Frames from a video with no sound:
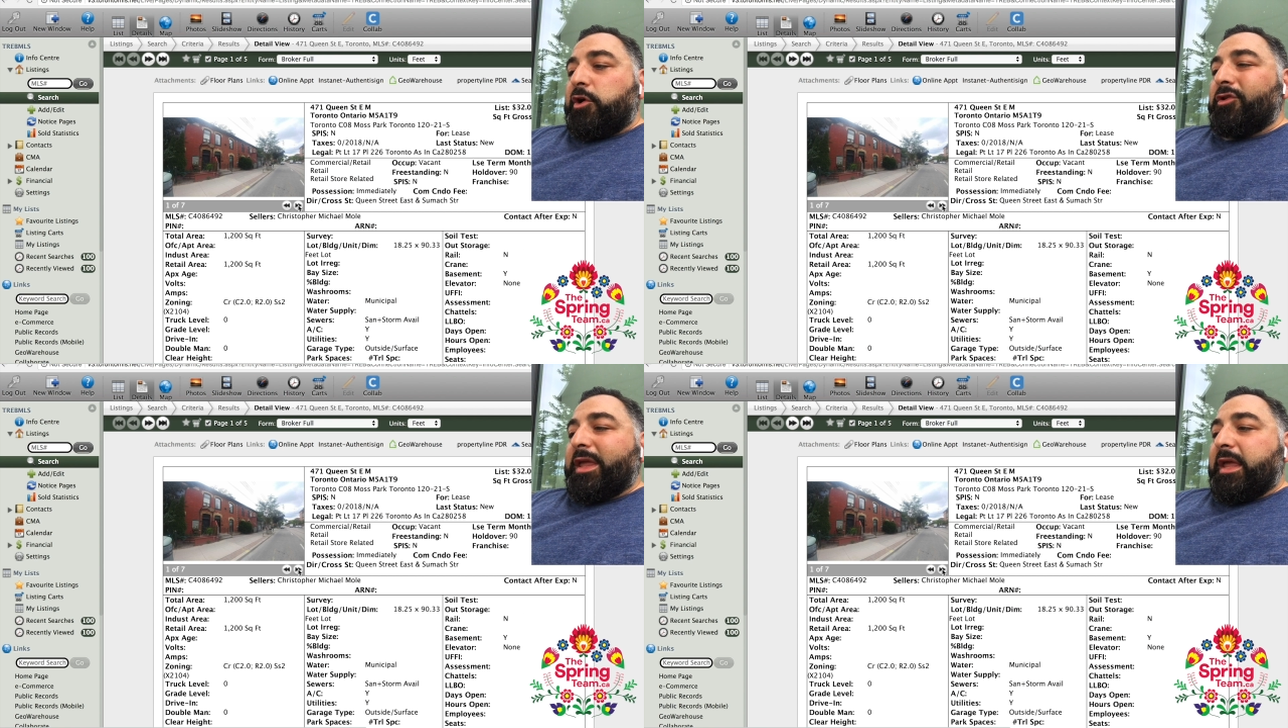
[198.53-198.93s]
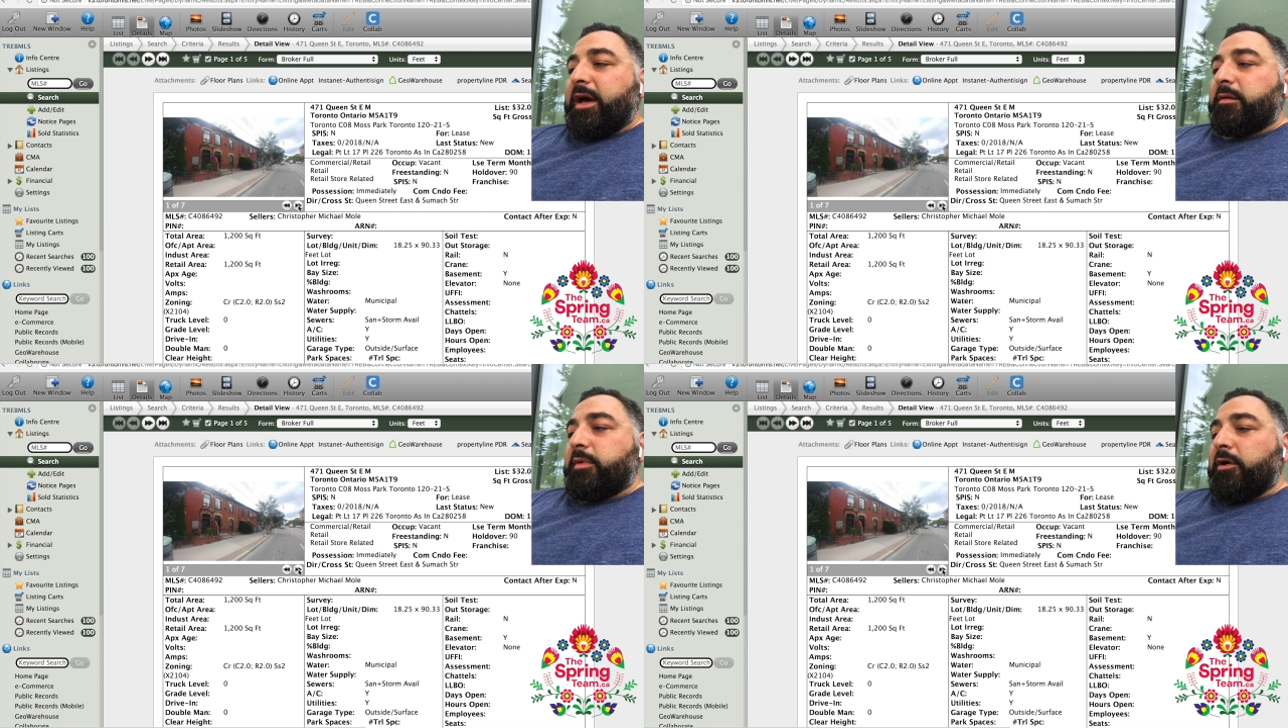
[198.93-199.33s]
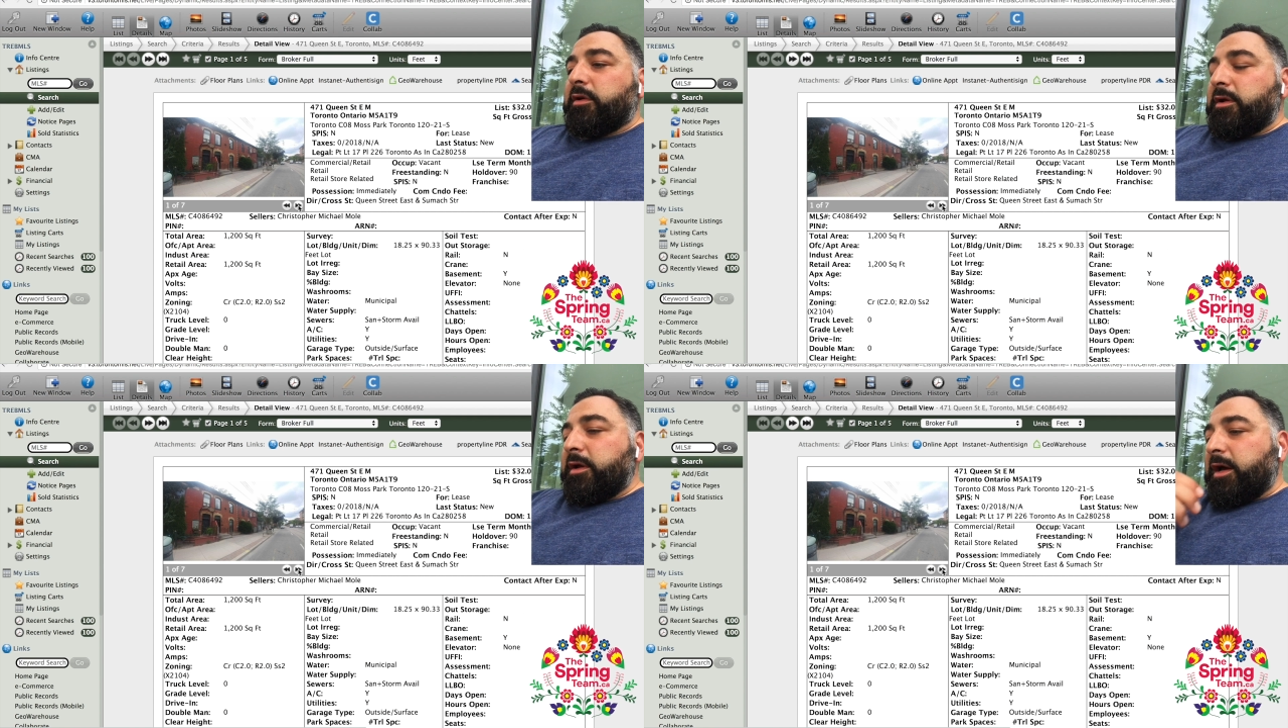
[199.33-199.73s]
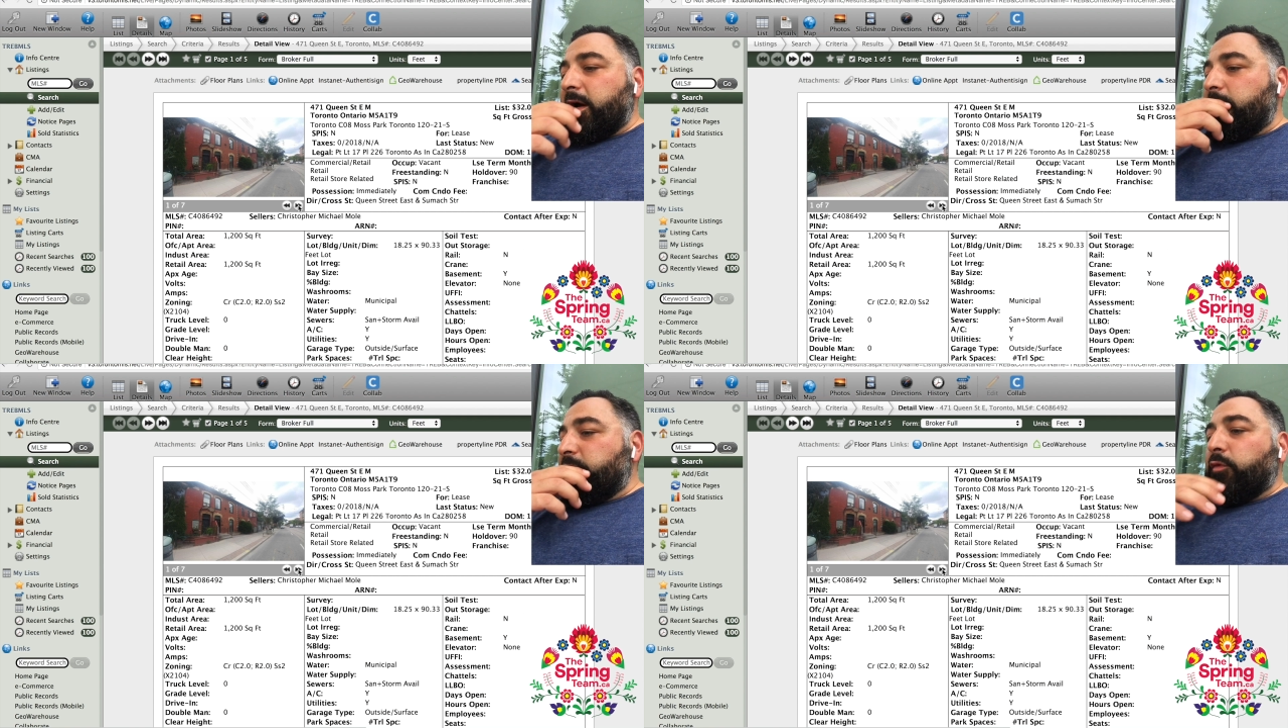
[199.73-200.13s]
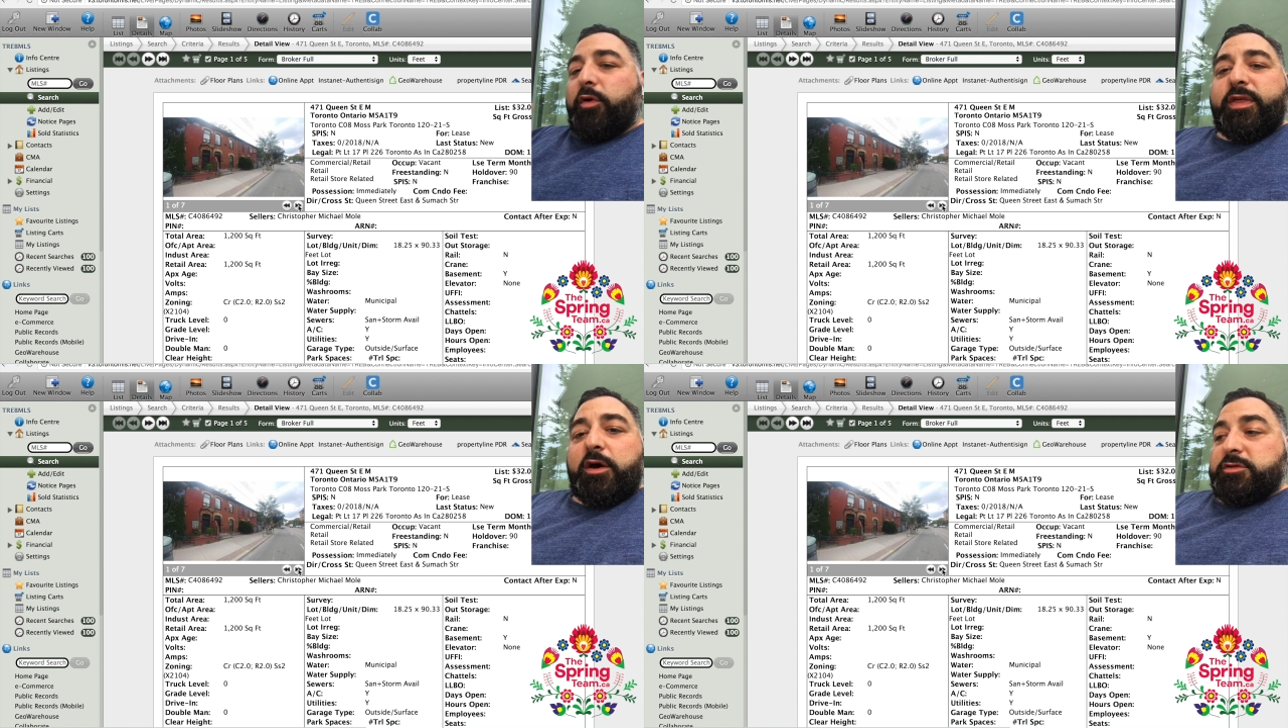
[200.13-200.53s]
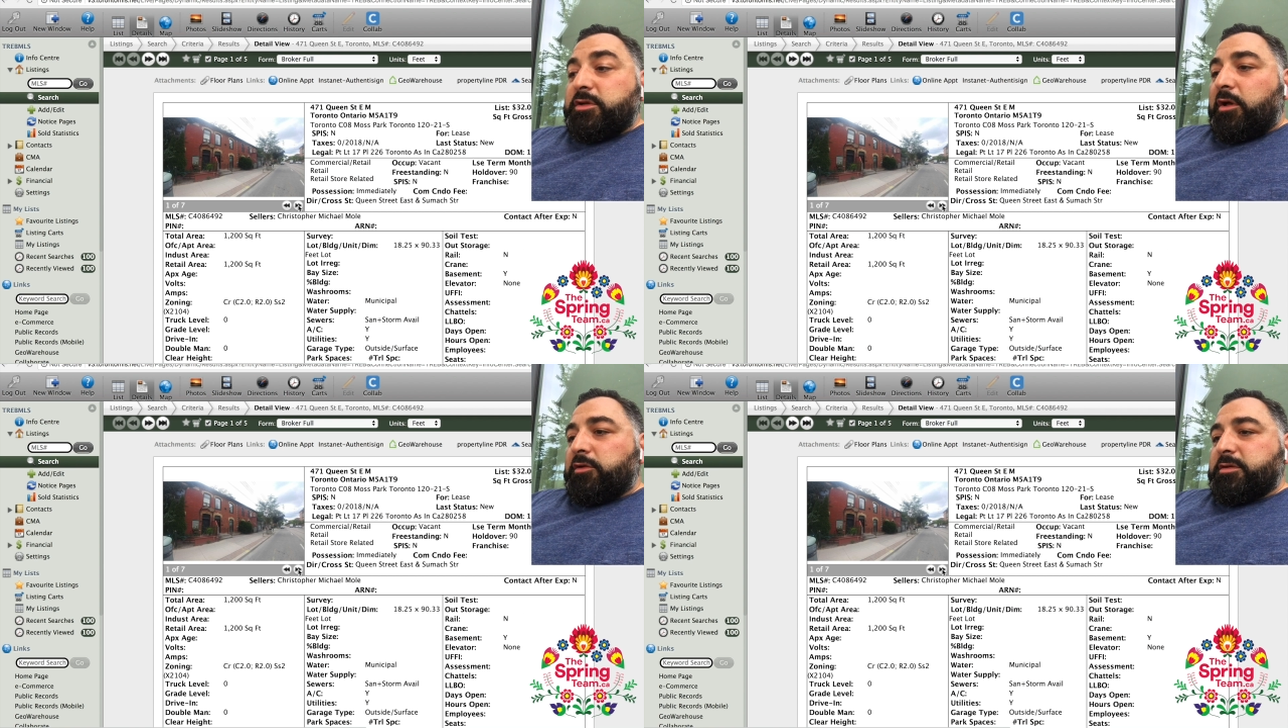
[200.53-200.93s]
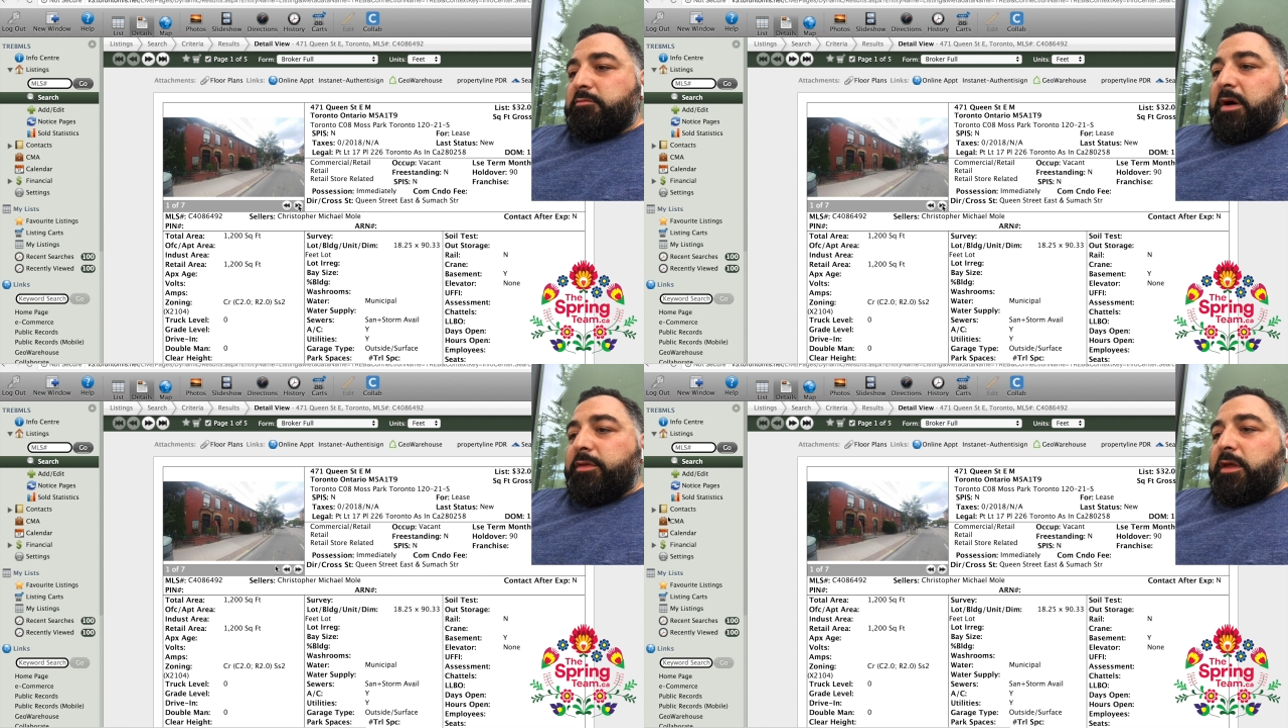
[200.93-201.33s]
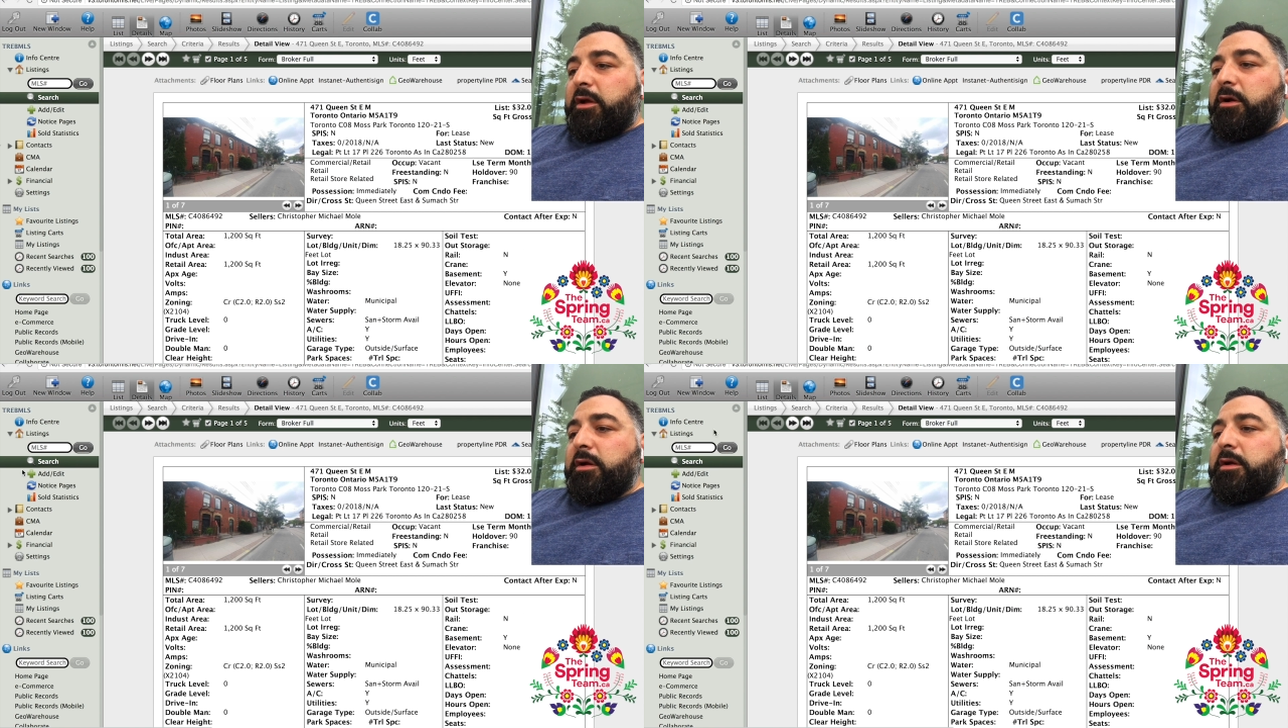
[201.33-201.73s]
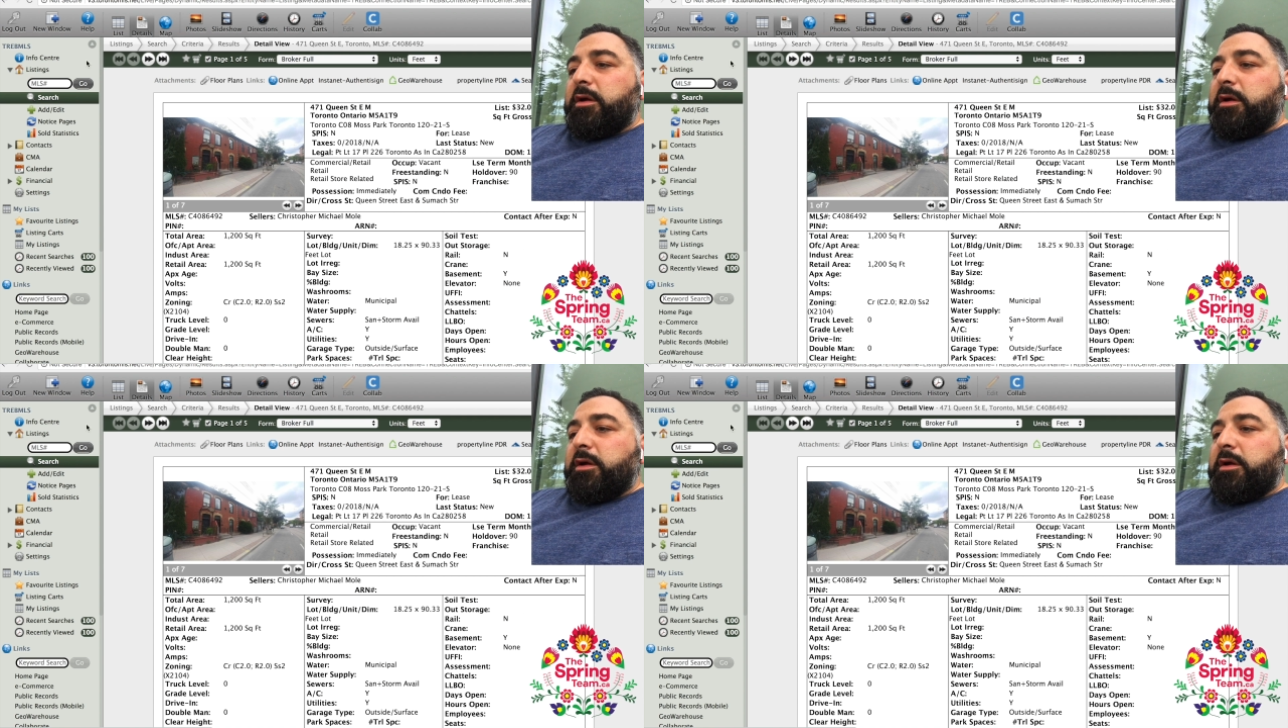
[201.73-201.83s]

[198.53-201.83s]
You're looking at about $4,000 a month here.